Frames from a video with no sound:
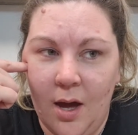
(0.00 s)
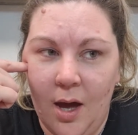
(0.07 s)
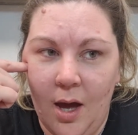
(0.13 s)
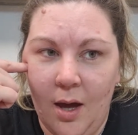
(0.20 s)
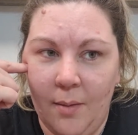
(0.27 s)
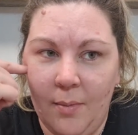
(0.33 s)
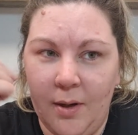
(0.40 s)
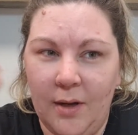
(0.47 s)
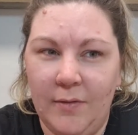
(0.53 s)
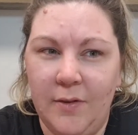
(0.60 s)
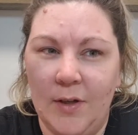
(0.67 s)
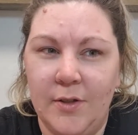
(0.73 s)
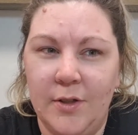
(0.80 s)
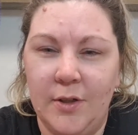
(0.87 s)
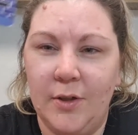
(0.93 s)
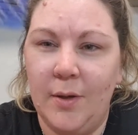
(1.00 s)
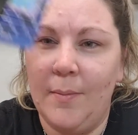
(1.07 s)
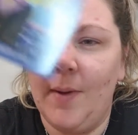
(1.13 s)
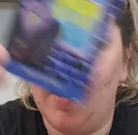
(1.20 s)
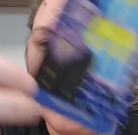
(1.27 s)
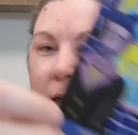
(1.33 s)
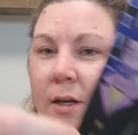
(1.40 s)
And if you do, you
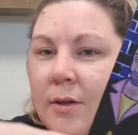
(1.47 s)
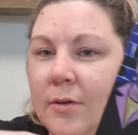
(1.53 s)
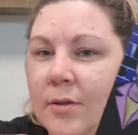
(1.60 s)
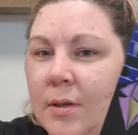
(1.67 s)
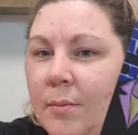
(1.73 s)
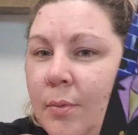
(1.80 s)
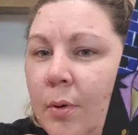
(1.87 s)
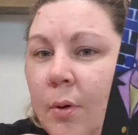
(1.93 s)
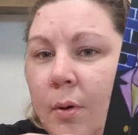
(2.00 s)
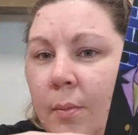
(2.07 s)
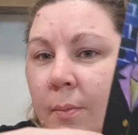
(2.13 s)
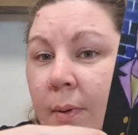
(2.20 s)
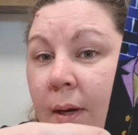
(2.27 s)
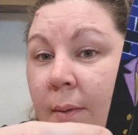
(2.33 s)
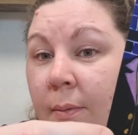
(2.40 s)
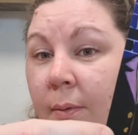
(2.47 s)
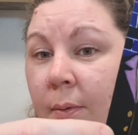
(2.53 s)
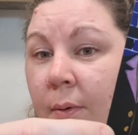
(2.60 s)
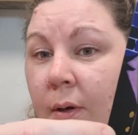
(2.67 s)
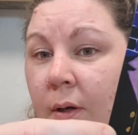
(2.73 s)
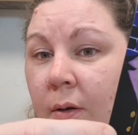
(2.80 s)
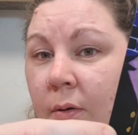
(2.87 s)
may lose important
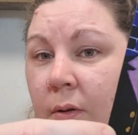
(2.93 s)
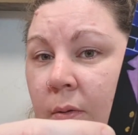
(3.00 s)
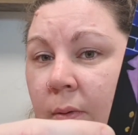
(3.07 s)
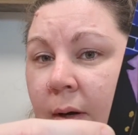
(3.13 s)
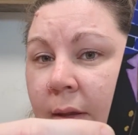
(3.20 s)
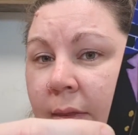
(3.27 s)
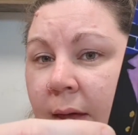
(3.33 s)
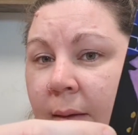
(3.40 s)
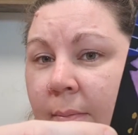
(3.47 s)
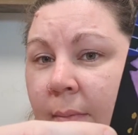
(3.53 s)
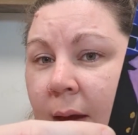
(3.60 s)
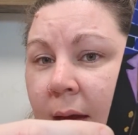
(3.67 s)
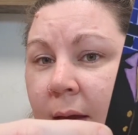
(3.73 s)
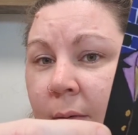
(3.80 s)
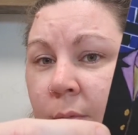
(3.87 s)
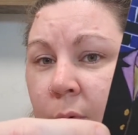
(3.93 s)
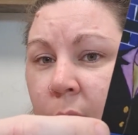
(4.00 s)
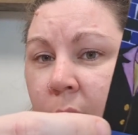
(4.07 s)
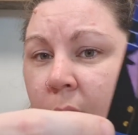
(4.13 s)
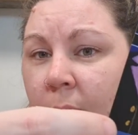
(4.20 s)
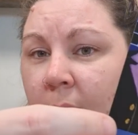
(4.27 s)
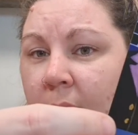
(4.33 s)
people along the way. They may
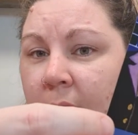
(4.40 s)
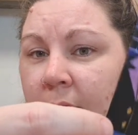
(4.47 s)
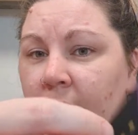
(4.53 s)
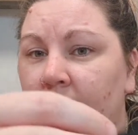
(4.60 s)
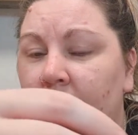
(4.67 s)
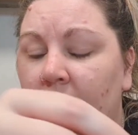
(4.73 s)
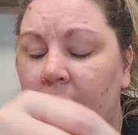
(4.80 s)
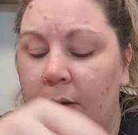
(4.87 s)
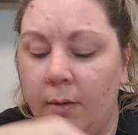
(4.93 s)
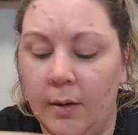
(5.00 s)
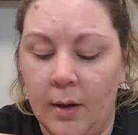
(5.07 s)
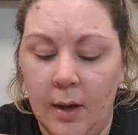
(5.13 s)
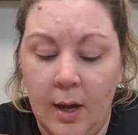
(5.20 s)
walk away from you.